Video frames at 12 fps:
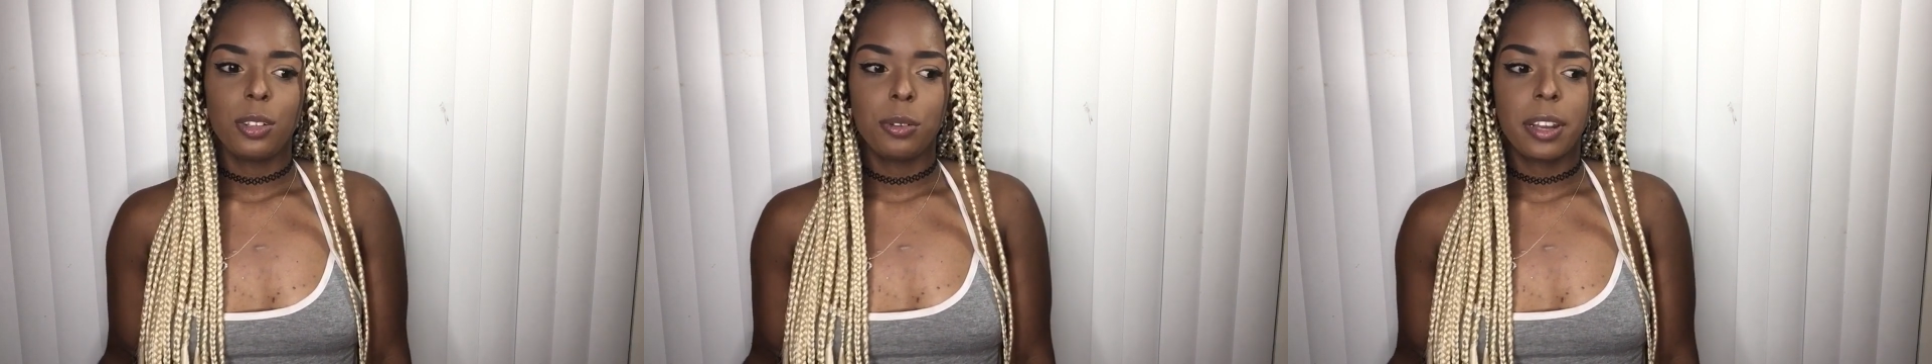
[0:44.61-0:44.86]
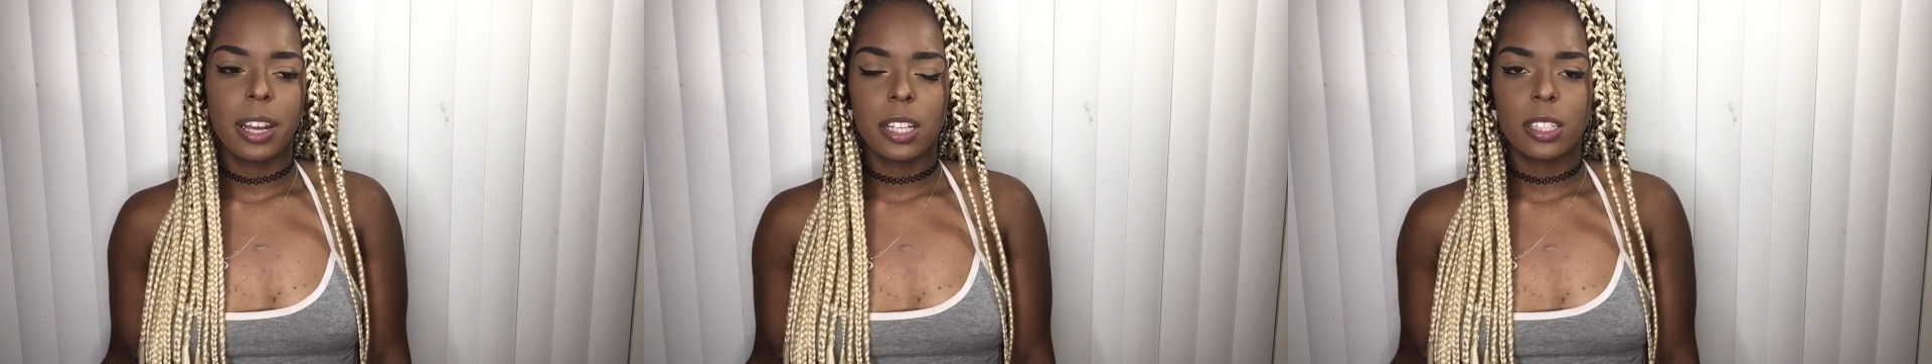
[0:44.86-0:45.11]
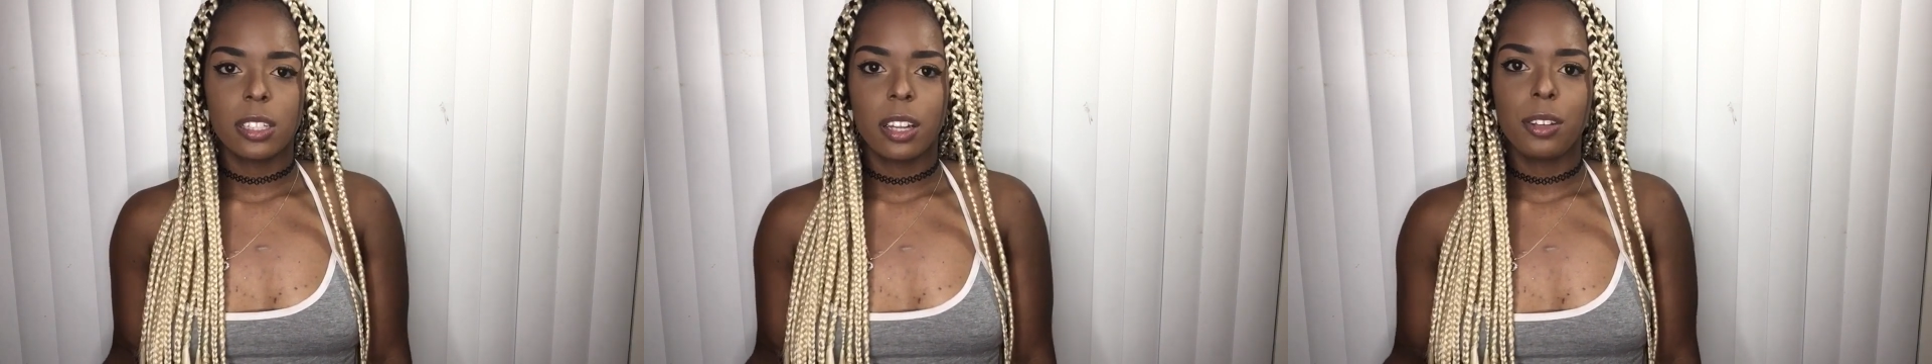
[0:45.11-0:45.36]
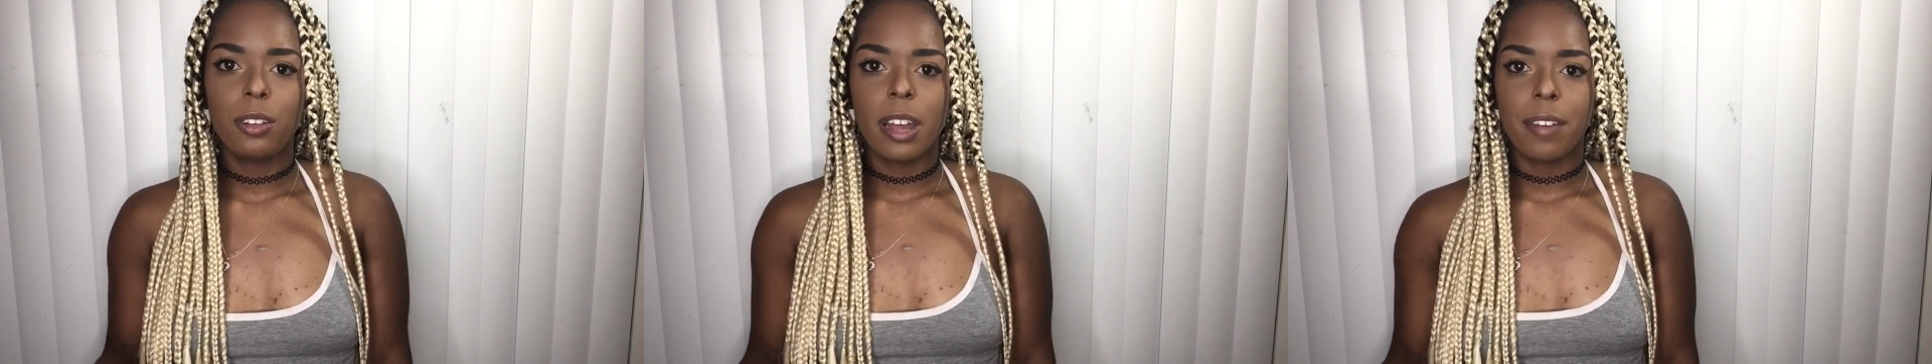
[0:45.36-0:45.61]
you
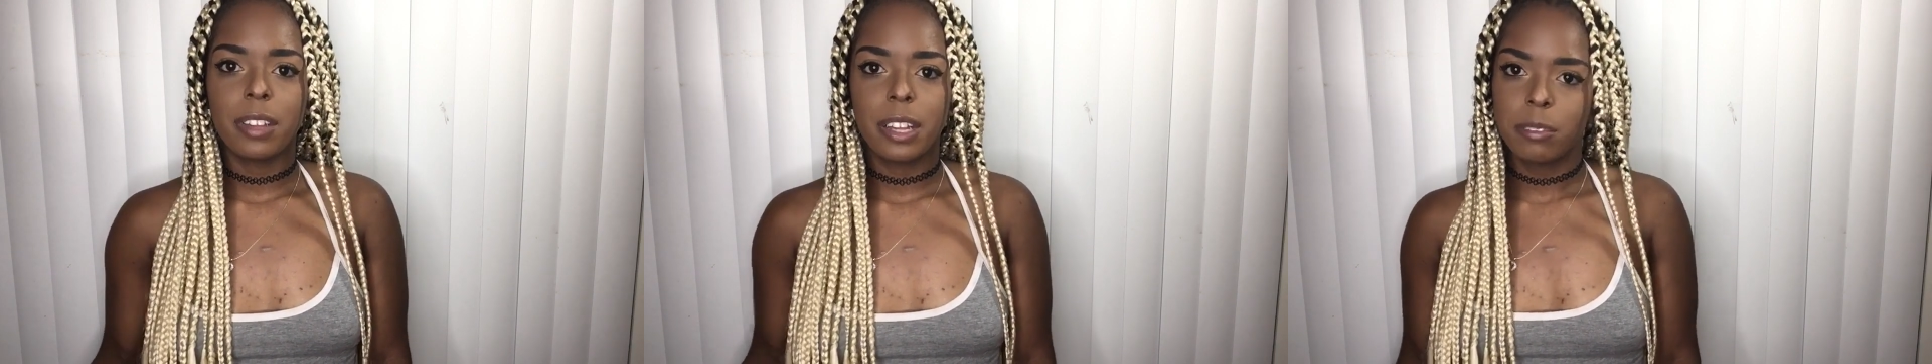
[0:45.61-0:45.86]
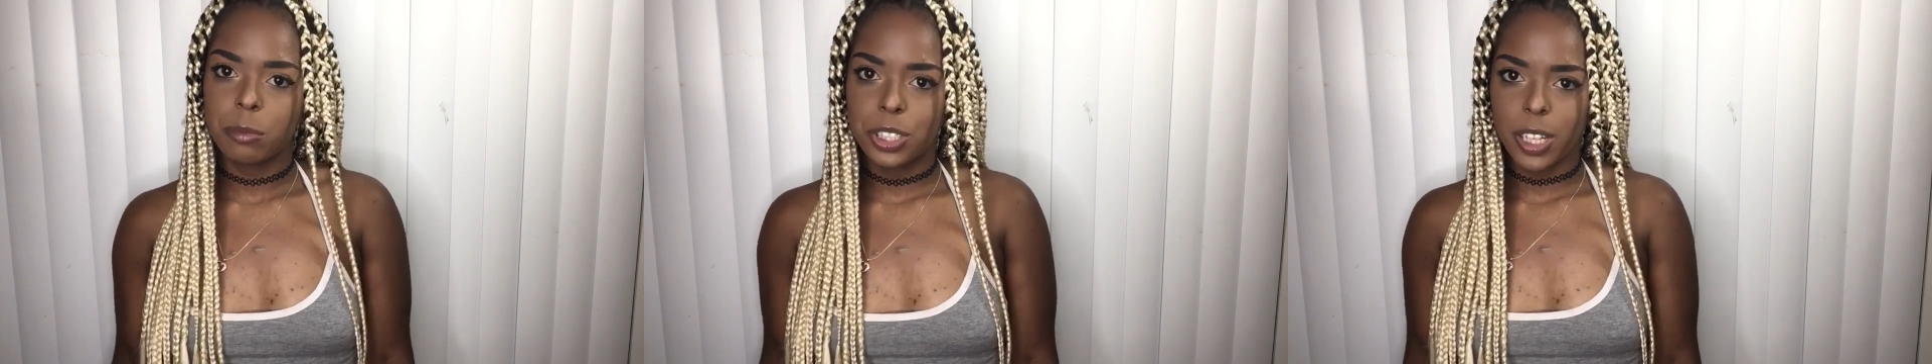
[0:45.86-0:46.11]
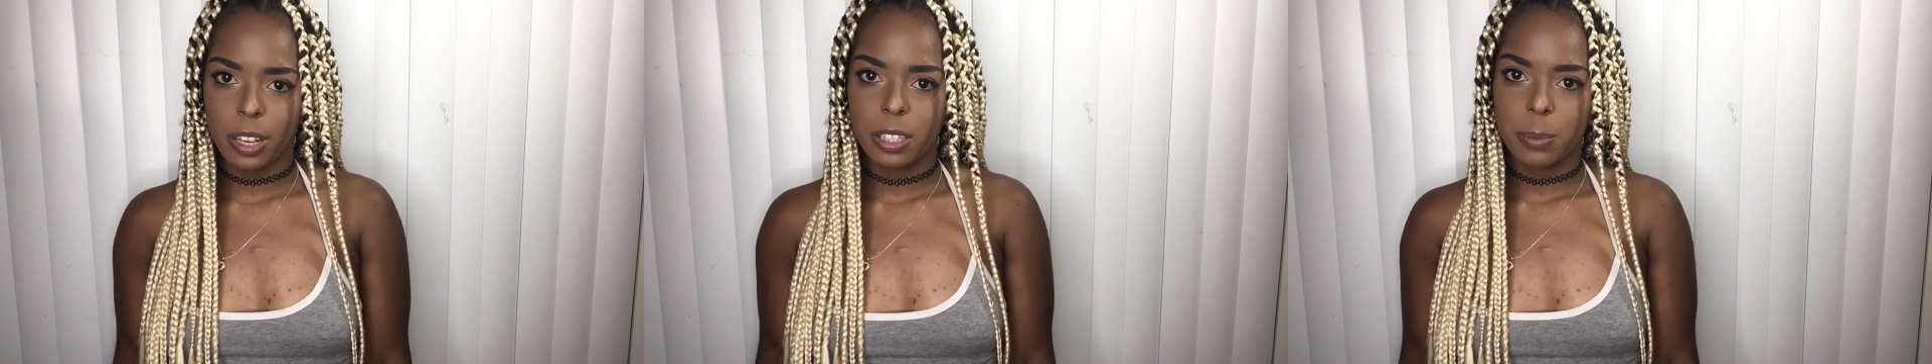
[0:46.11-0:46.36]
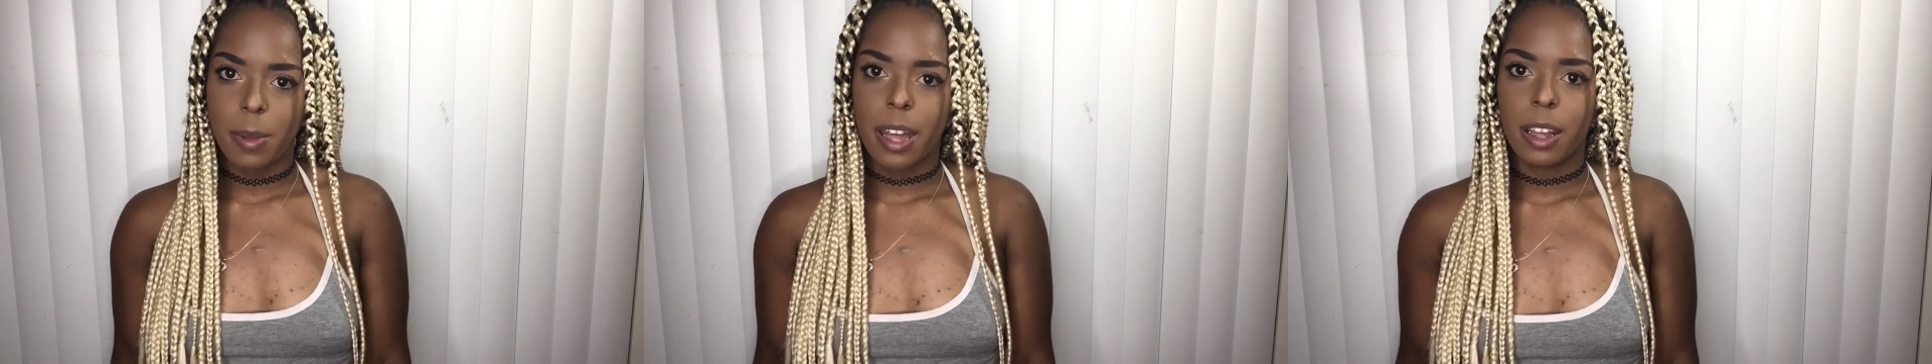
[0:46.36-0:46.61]
have to give them
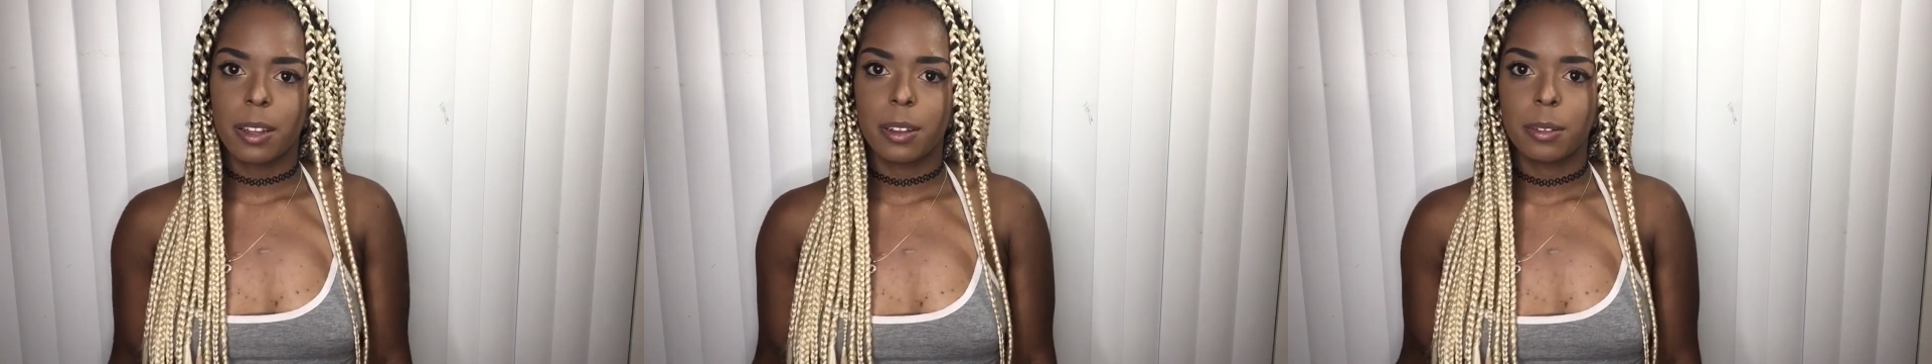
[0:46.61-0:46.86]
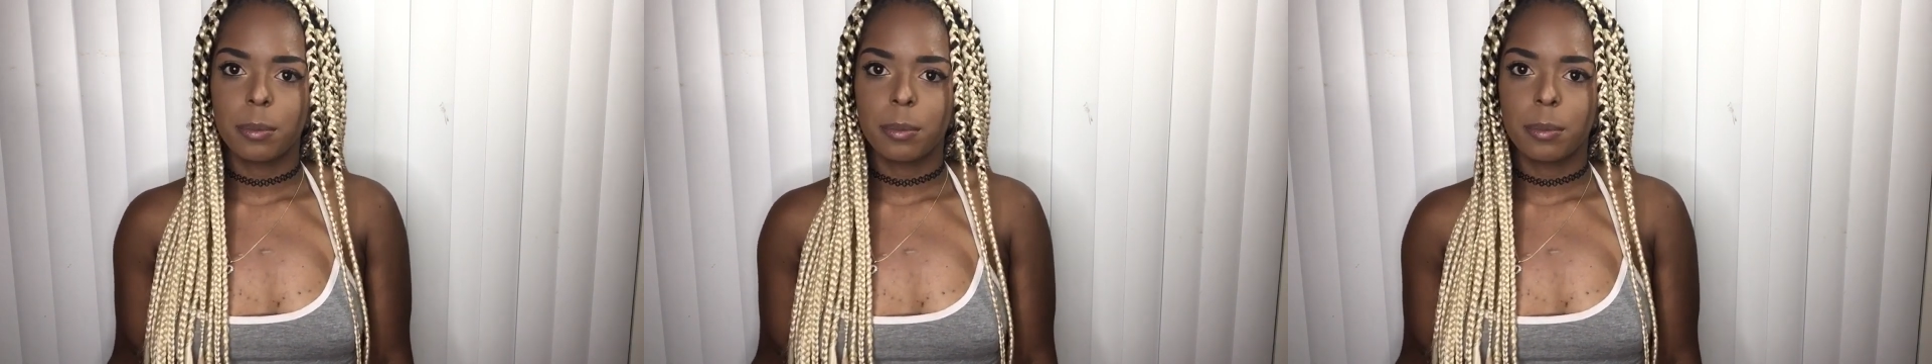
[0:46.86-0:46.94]
change back,